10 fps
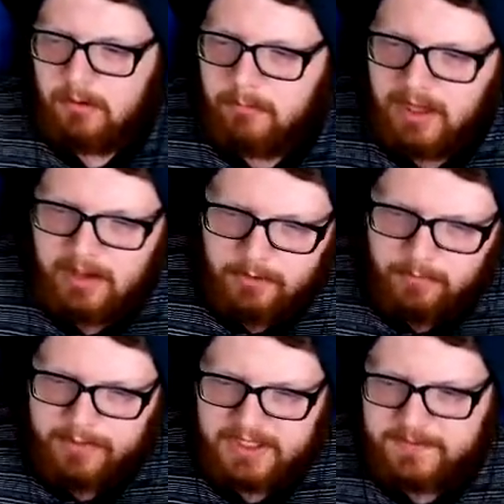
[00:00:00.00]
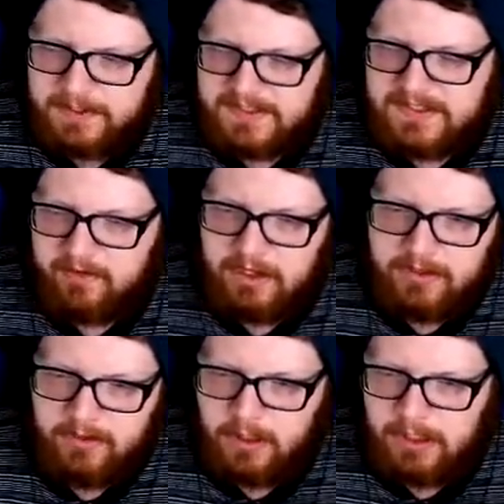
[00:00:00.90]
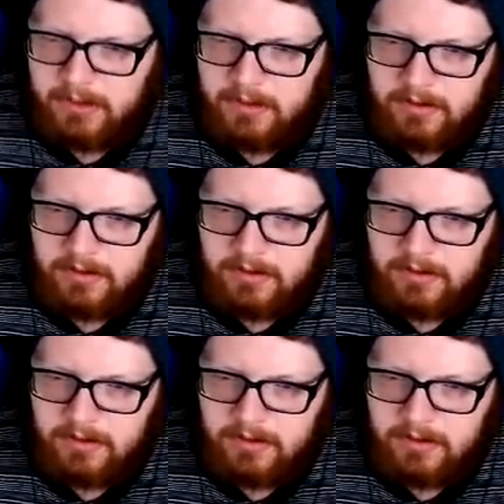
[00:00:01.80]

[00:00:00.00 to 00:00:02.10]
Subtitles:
Malamar, base speed 73.